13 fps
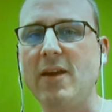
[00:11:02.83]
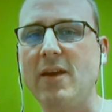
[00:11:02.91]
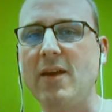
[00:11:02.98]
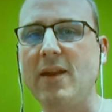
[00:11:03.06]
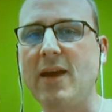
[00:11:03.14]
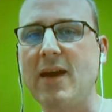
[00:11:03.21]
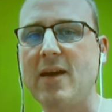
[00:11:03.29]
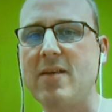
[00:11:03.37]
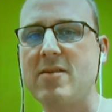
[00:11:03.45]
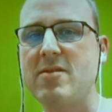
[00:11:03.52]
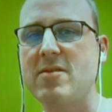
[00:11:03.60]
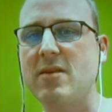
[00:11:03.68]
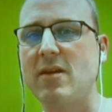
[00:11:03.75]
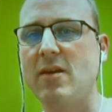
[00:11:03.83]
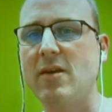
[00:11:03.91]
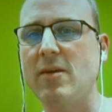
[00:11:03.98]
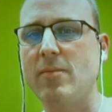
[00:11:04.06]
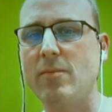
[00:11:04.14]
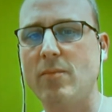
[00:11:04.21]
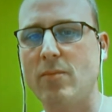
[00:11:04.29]
It has
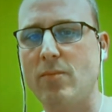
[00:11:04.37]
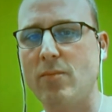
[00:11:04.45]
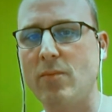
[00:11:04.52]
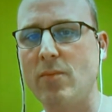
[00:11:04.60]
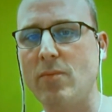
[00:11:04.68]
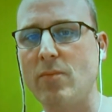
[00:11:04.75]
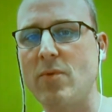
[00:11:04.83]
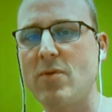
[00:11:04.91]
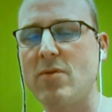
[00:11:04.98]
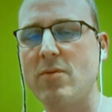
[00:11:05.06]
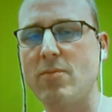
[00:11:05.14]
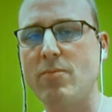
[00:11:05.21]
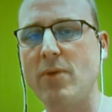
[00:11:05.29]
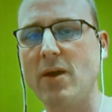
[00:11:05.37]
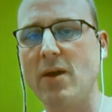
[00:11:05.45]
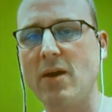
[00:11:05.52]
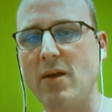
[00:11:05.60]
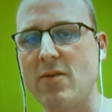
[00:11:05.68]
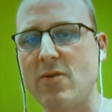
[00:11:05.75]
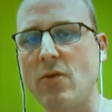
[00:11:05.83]
um, uh,
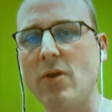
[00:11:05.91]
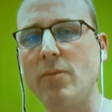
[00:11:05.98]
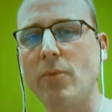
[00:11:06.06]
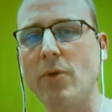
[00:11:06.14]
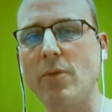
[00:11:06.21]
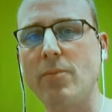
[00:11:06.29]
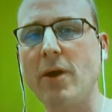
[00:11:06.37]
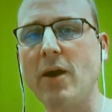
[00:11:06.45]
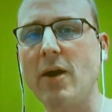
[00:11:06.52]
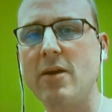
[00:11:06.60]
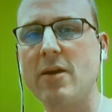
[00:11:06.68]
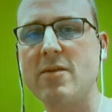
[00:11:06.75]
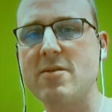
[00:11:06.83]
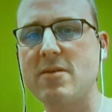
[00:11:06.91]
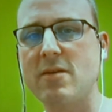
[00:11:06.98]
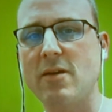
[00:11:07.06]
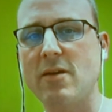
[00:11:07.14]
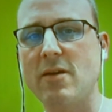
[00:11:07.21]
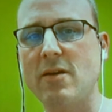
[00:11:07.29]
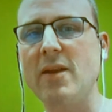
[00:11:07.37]
circuit board parts uh,
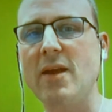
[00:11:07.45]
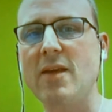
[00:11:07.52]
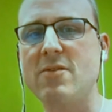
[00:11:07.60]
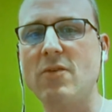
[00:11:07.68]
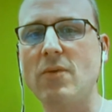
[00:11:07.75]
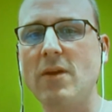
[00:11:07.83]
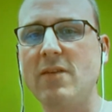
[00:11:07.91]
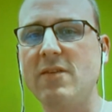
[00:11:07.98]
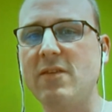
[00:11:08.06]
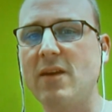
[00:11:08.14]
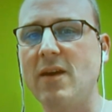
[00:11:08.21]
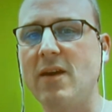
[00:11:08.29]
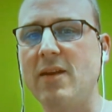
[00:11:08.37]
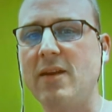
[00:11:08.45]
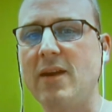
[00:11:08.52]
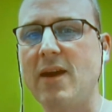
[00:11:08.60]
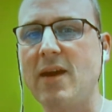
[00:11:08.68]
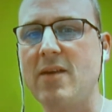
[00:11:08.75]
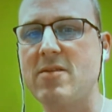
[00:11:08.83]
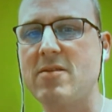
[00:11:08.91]
right next to it, and it
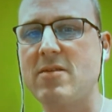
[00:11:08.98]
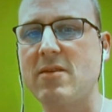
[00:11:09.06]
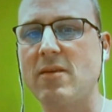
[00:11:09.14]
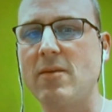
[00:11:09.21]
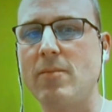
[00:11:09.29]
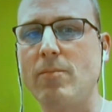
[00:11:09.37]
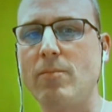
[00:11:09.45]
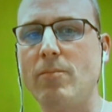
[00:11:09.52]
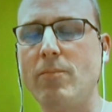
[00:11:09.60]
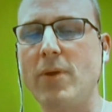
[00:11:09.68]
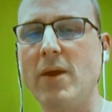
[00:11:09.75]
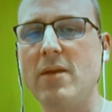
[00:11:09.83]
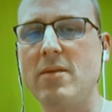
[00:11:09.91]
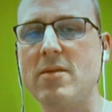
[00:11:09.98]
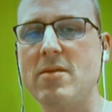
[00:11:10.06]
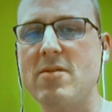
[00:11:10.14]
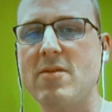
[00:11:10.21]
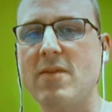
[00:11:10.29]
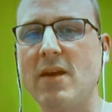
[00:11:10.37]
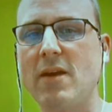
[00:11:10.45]
has pins
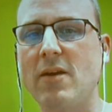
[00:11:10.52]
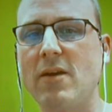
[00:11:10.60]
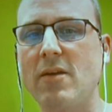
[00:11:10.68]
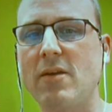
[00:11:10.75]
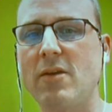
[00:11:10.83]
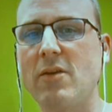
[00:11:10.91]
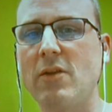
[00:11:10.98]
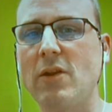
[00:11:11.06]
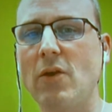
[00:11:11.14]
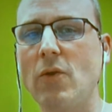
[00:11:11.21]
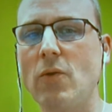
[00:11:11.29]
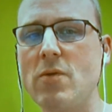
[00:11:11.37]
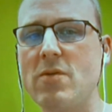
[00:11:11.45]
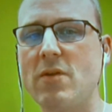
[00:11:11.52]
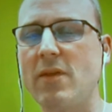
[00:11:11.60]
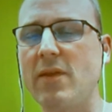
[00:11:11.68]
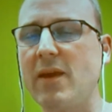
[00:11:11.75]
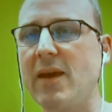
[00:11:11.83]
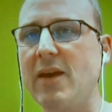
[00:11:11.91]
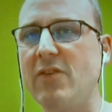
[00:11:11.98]
that are closed on the
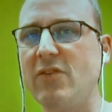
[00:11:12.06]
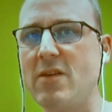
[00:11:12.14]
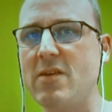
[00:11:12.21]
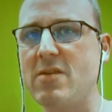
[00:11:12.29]
edges.